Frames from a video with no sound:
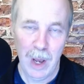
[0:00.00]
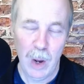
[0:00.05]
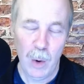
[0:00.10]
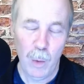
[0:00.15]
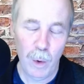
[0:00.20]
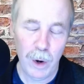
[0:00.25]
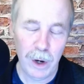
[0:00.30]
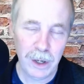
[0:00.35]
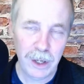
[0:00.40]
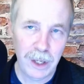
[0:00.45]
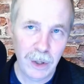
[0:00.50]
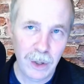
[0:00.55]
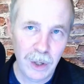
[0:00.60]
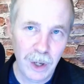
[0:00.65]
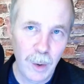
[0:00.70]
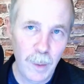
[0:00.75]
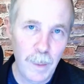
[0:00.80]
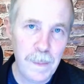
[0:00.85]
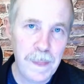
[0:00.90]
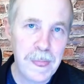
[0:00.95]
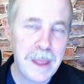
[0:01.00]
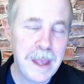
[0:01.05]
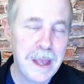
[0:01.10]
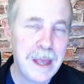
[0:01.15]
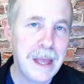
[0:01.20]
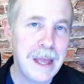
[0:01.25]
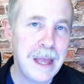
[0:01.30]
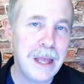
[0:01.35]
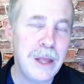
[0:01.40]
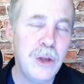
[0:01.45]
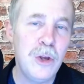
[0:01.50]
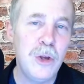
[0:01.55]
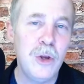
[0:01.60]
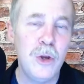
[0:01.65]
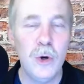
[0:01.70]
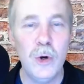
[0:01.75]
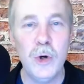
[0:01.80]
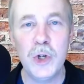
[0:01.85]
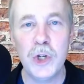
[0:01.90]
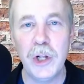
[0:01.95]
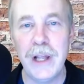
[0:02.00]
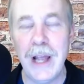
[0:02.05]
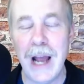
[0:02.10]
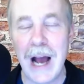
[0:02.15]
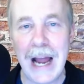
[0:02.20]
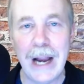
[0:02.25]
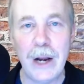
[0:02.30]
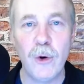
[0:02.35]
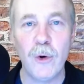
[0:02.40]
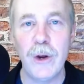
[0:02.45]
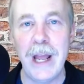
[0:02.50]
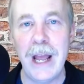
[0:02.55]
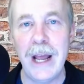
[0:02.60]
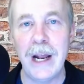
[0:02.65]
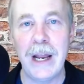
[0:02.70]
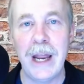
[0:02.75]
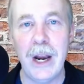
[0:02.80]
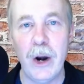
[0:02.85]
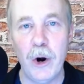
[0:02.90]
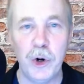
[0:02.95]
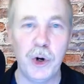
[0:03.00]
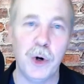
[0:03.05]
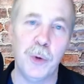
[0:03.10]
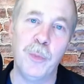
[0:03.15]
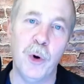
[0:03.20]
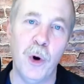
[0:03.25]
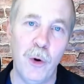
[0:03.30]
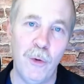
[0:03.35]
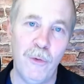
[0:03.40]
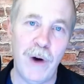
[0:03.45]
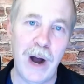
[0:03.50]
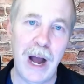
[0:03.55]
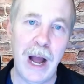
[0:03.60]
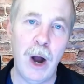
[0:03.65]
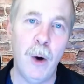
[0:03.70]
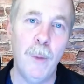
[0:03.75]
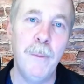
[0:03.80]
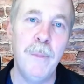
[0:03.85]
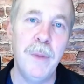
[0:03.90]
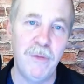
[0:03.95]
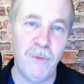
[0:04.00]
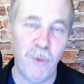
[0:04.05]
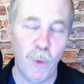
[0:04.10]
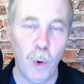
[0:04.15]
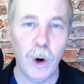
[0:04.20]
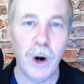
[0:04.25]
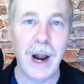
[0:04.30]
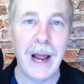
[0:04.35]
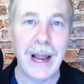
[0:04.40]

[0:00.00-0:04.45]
Well, usually I create a character profile before I